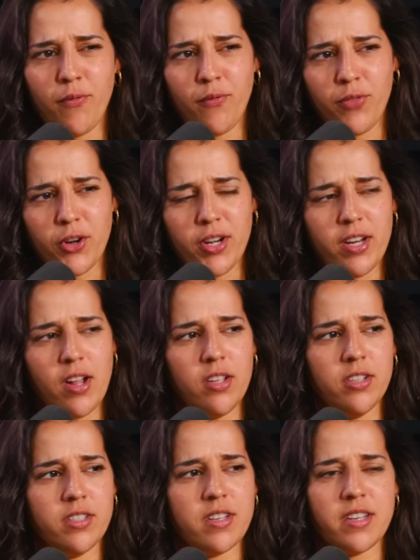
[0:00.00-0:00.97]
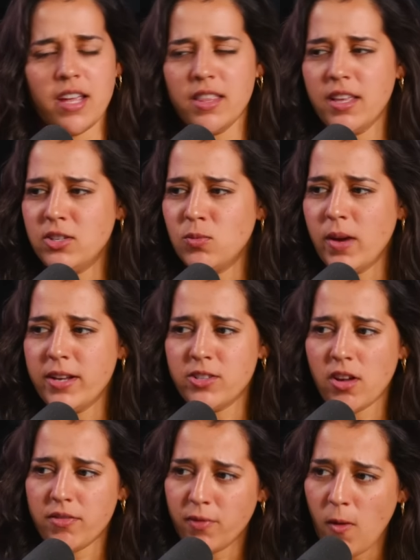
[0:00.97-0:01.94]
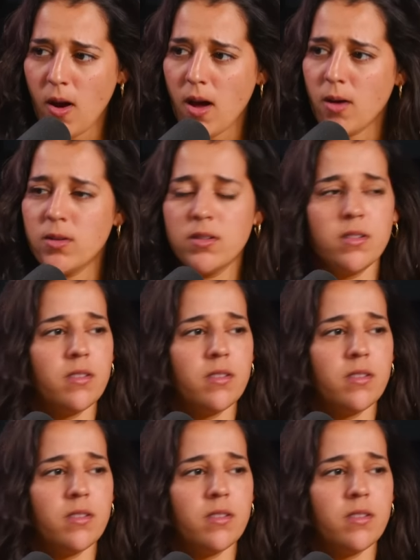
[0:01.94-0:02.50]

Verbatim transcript: $30 a day, that's rent off crow.